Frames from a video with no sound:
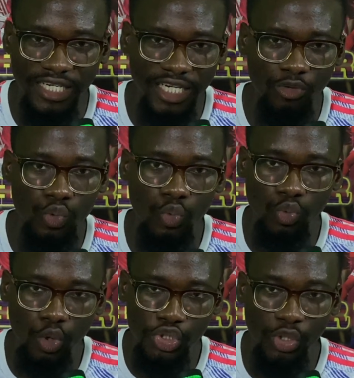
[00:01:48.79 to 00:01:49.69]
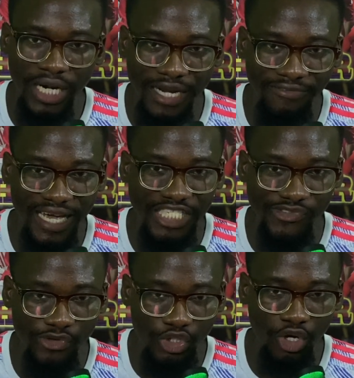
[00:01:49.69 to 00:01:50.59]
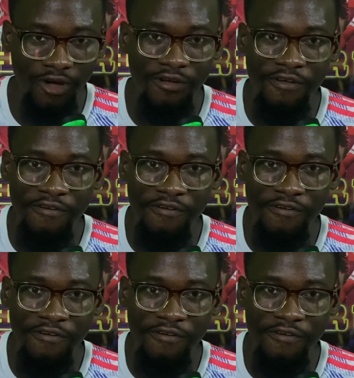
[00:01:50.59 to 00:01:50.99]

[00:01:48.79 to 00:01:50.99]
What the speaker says: Greenwood would want to clarify his future